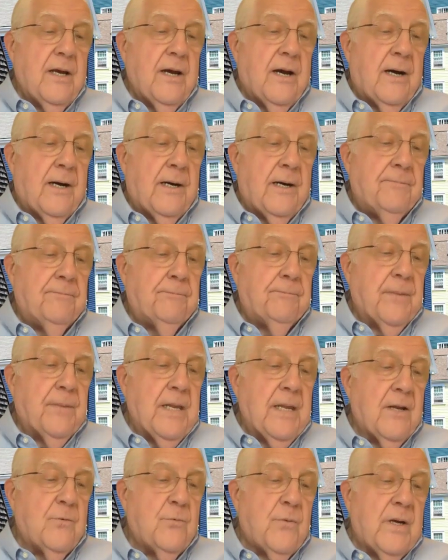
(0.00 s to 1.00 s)
Um,
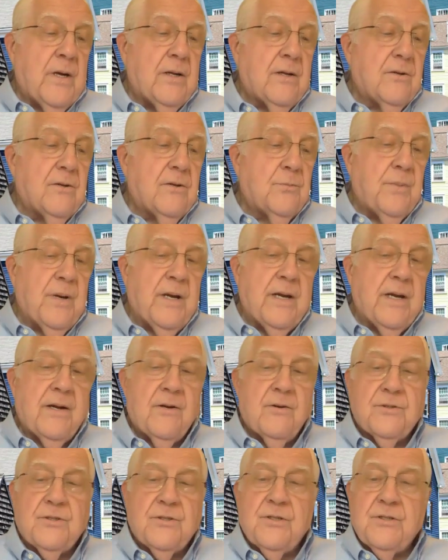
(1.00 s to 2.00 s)
and follow
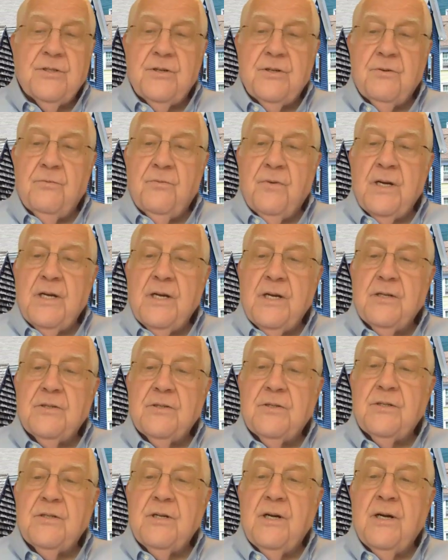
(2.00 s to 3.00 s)
Panos's advice.